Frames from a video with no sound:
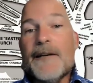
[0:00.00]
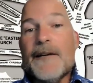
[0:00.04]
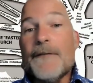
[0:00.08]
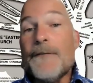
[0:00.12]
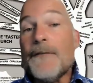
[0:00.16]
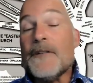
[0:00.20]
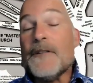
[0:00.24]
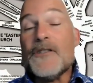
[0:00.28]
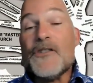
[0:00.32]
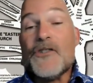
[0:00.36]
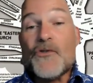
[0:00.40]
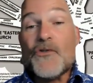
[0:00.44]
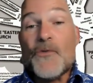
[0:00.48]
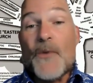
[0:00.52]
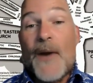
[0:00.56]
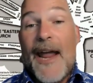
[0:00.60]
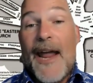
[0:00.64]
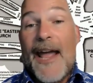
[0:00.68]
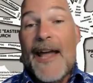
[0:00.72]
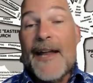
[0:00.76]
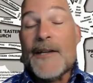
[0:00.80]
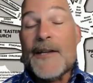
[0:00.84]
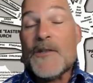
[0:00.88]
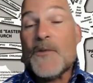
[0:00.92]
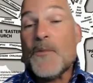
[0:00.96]
different
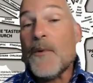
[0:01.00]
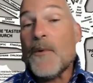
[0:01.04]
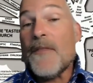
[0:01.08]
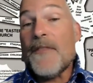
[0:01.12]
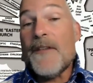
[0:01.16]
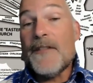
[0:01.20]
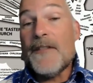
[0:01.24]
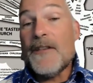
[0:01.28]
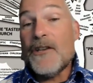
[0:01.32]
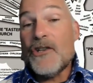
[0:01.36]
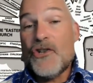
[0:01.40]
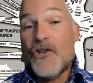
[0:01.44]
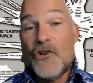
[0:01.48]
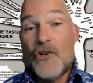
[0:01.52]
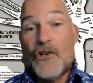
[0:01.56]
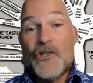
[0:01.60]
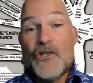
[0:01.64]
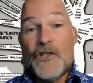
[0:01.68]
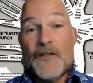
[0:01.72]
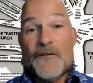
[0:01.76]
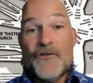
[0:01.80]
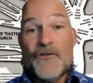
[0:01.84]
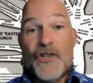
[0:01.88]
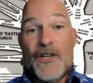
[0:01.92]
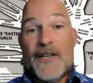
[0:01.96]
strands within the
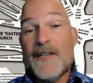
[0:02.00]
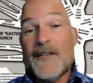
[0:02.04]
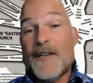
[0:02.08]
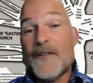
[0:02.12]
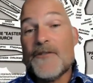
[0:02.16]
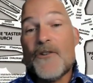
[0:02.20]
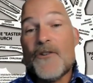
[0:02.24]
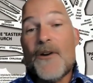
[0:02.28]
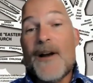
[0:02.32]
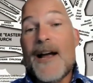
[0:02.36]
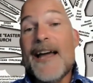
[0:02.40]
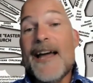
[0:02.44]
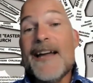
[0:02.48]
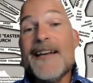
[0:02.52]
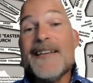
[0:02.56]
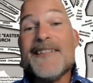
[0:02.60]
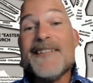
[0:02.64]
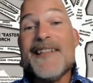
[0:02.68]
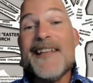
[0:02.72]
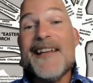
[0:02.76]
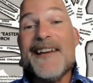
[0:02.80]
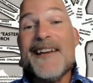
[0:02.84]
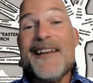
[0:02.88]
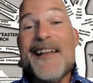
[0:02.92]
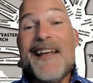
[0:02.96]
Church of Jesus
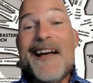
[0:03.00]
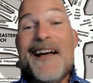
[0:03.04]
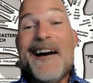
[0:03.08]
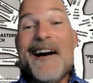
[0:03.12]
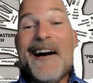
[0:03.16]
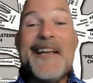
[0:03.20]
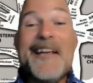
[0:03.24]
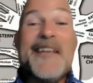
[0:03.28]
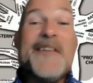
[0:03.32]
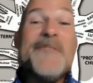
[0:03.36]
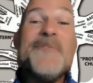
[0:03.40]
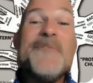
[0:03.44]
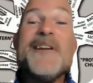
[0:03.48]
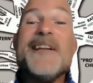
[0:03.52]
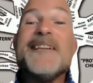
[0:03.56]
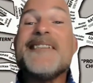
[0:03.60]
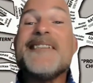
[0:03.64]
Christ. And uh,